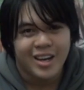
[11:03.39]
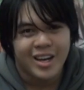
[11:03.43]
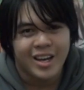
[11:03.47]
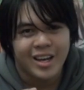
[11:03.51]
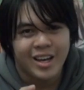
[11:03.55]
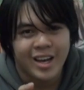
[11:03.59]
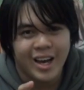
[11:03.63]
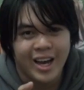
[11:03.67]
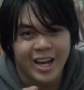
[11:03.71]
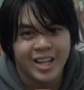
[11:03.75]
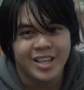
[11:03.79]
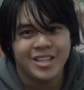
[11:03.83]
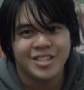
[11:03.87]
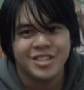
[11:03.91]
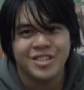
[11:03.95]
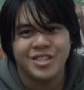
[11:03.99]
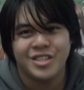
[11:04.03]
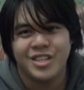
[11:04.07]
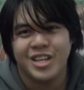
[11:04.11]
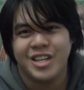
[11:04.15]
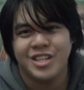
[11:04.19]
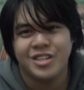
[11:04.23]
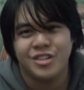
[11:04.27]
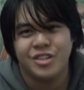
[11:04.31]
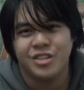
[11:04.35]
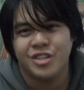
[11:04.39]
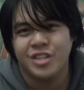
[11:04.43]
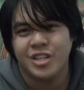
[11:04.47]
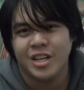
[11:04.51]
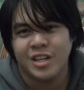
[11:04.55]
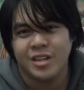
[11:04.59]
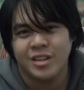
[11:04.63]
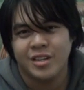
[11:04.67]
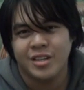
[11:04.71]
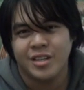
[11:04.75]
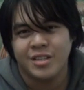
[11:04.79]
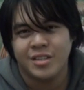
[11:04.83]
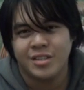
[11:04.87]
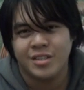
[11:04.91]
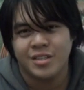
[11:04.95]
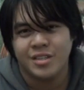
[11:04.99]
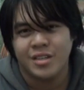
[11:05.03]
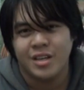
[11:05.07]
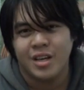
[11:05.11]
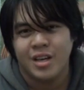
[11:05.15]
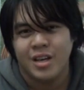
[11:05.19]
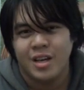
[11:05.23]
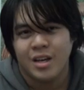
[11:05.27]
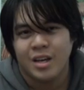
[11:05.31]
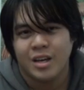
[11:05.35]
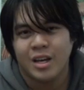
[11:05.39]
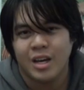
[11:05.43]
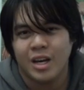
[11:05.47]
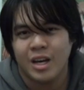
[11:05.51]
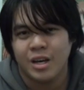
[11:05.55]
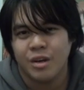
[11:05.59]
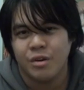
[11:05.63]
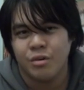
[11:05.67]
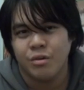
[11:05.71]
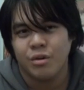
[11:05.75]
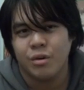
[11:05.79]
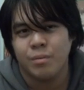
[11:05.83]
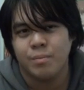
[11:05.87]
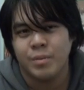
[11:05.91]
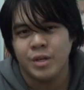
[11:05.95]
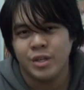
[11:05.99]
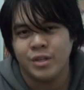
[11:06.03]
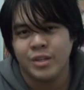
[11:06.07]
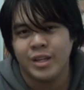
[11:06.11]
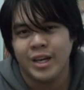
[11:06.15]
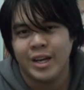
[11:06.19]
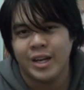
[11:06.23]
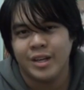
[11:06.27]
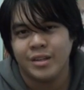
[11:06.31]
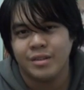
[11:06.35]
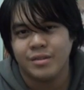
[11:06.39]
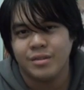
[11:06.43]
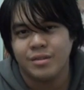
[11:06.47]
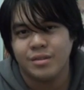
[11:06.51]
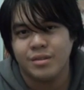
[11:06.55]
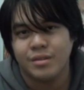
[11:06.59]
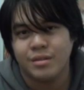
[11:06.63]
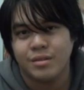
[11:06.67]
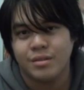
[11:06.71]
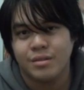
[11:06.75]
I highly suggest you check this Kagura build out.